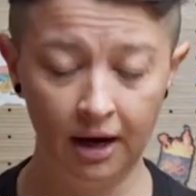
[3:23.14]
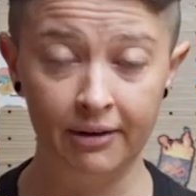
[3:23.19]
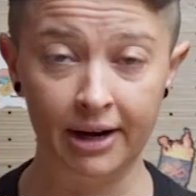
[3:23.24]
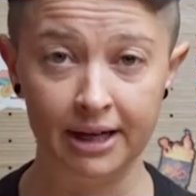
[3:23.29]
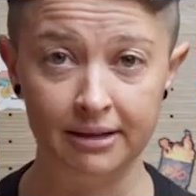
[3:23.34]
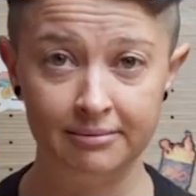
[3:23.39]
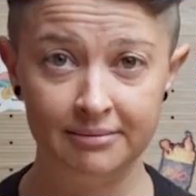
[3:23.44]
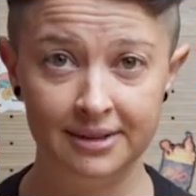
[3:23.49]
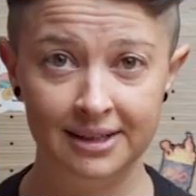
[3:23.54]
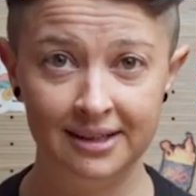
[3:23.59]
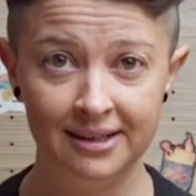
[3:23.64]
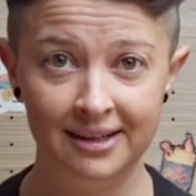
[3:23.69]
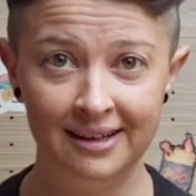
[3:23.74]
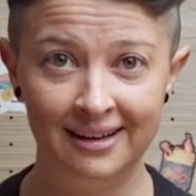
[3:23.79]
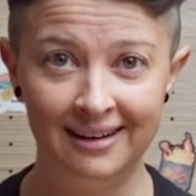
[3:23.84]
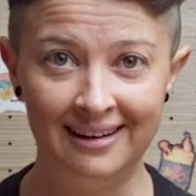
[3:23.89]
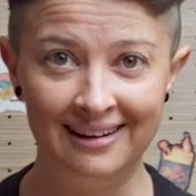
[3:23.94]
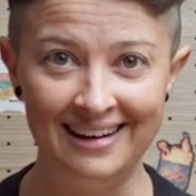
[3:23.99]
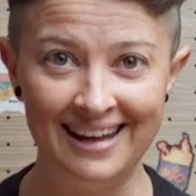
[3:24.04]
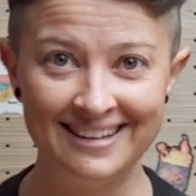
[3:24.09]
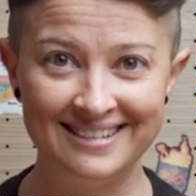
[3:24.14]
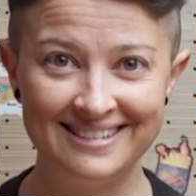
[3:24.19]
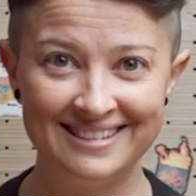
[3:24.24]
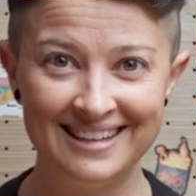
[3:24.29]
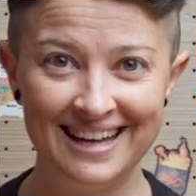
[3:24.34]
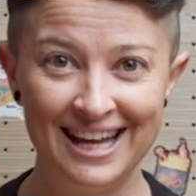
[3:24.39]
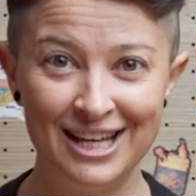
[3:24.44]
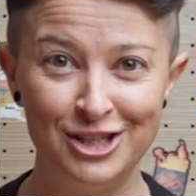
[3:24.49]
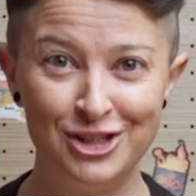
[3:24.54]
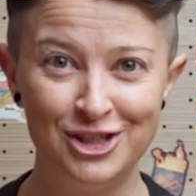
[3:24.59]
All right,
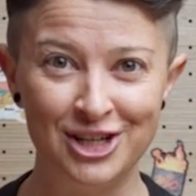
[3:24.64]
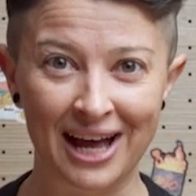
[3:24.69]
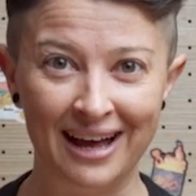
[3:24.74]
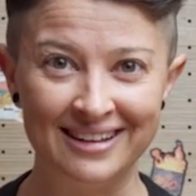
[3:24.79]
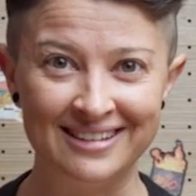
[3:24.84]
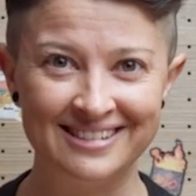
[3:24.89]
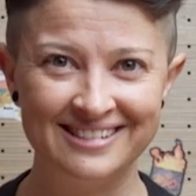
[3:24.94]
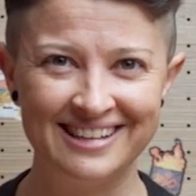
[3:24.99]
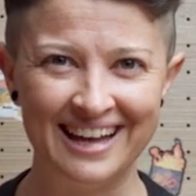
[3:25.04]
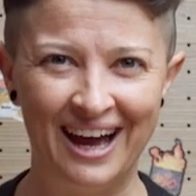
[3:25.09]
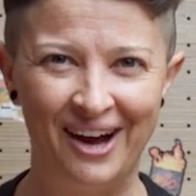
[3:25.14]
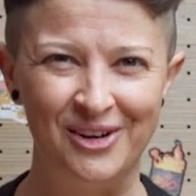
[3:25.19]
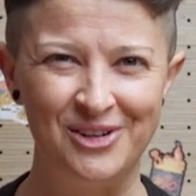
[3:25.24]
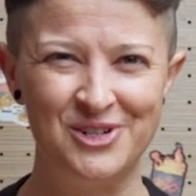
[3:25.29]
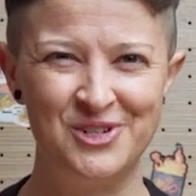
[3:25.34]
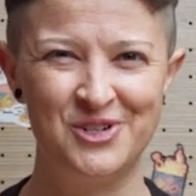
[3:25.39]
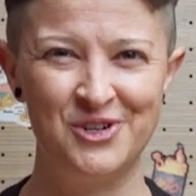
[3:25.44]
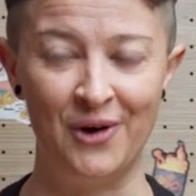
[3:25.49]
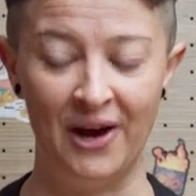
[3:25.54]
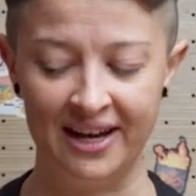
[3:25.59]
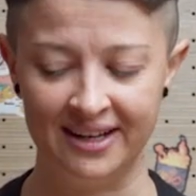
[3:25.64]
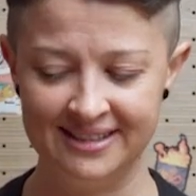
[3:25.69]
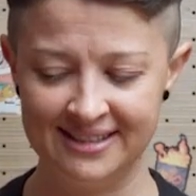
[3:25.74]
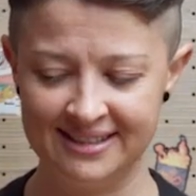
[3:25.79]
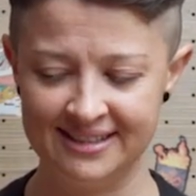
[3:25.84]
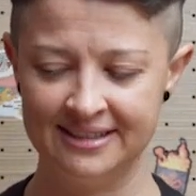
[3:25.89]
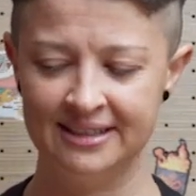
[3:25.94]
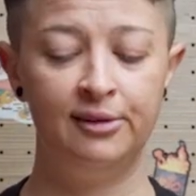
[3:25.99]
let's adjust our trucks.